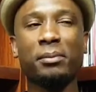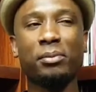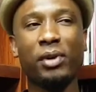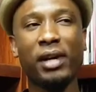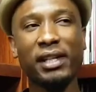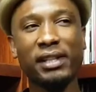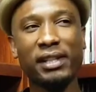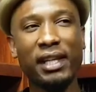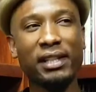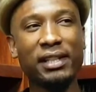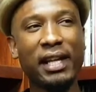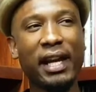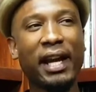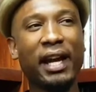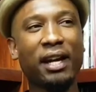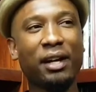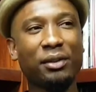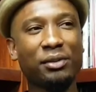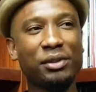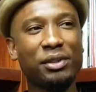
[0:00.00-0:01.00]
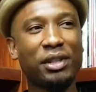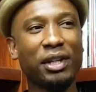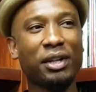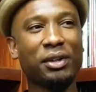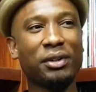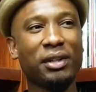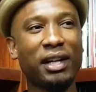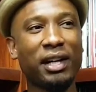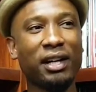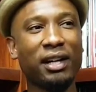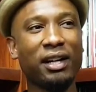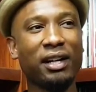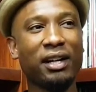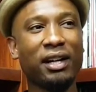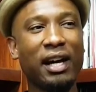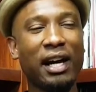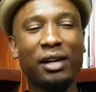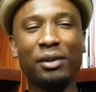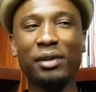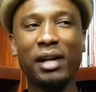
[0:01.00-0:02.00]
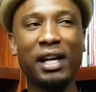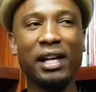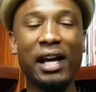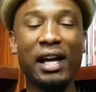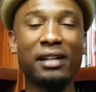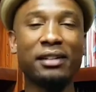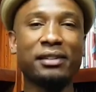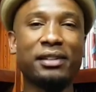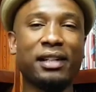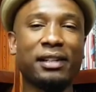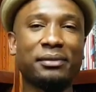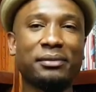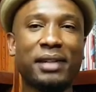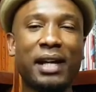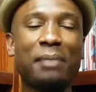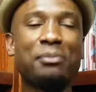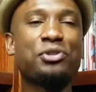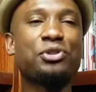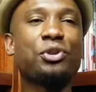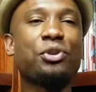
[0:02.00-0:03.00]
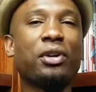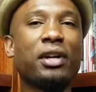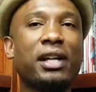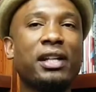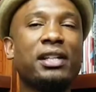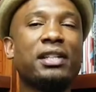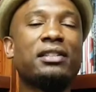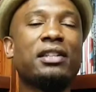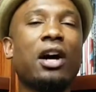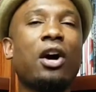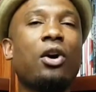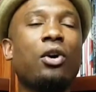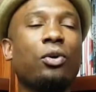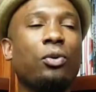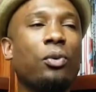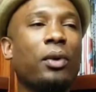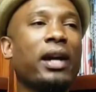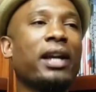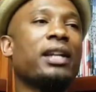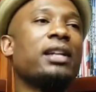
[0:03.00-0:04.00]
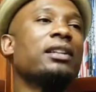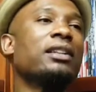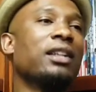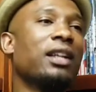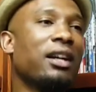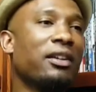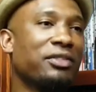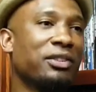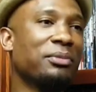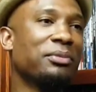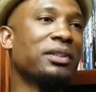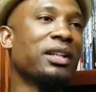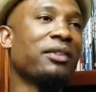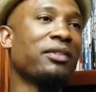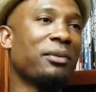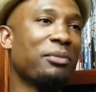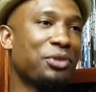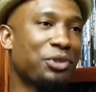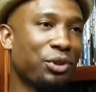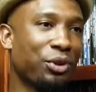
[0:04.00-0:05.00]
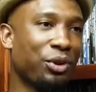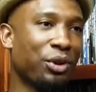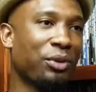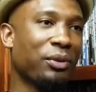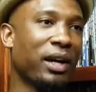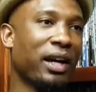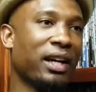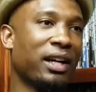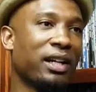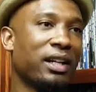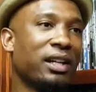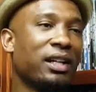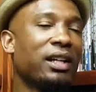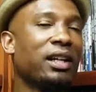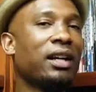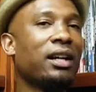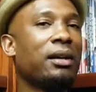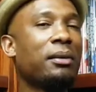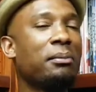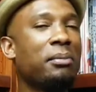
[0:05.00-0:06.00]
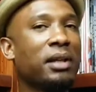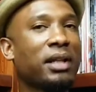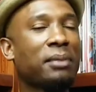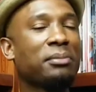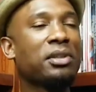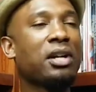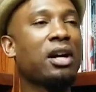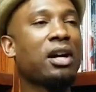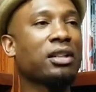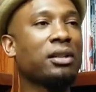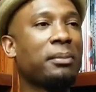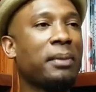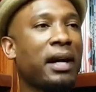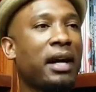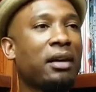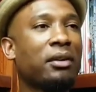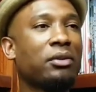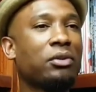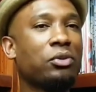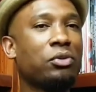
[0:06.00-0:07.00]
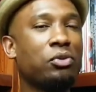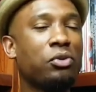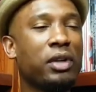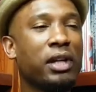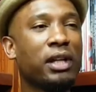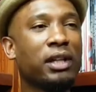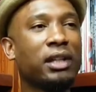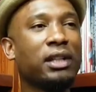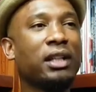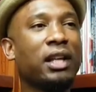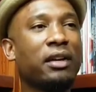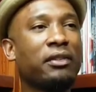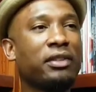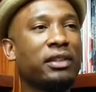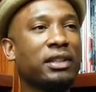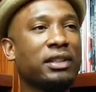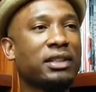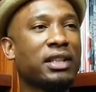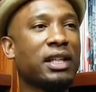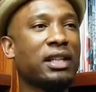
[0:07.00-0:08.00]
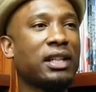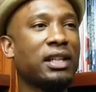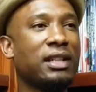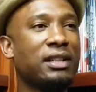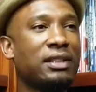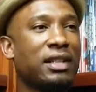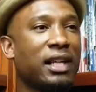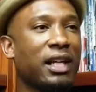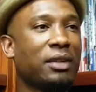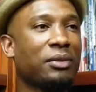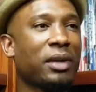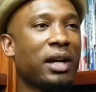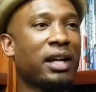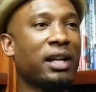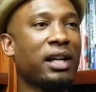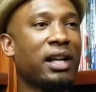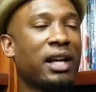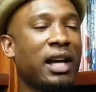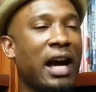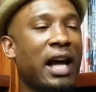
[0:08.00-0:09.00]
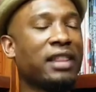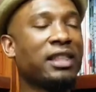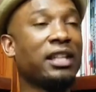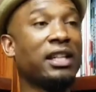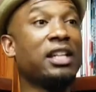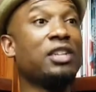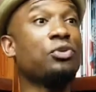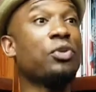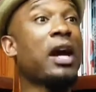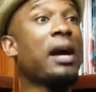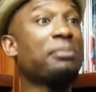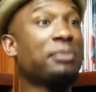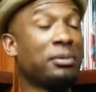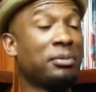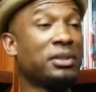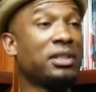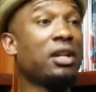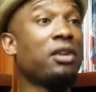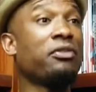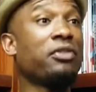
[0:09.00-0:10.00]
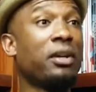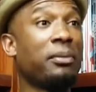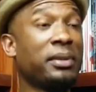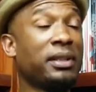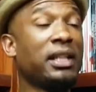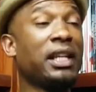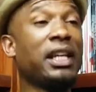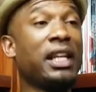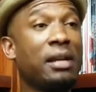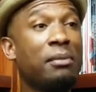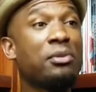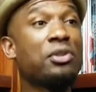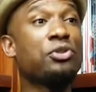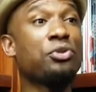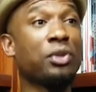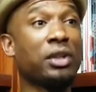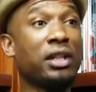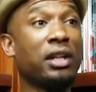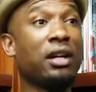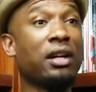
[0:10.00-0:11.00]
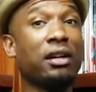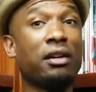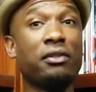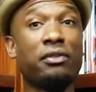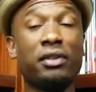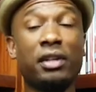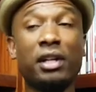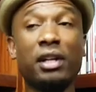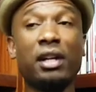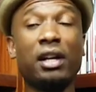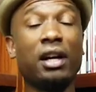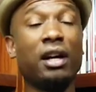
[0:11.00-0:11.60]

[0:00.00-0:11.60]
break that down, you know, I'm sure in his own way he loves himself, I'm sure, right? But I'm talking about really loving the skin that he's in, right? I think he's wrapped himself up in that imagery of